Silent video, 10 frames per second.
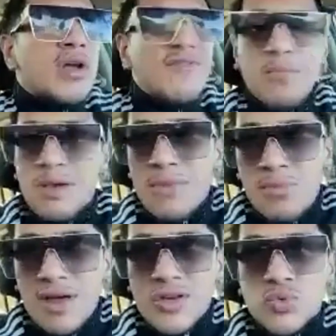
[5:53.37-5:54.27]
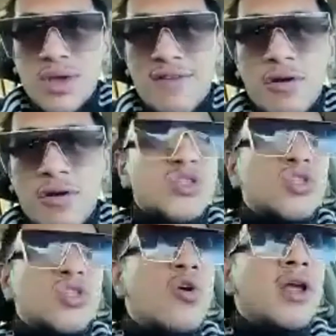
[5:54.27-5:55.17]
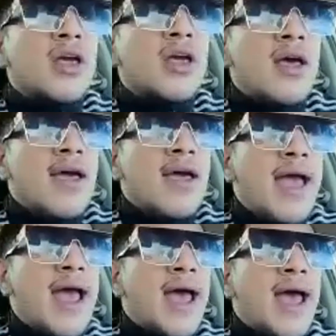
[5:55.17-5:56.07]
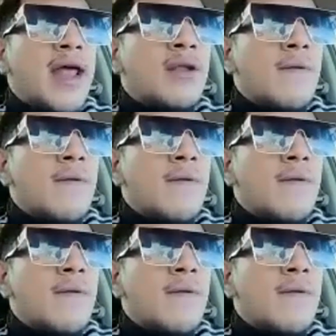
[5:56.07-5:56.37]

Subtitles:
Even me and my brothers, we have our own story, and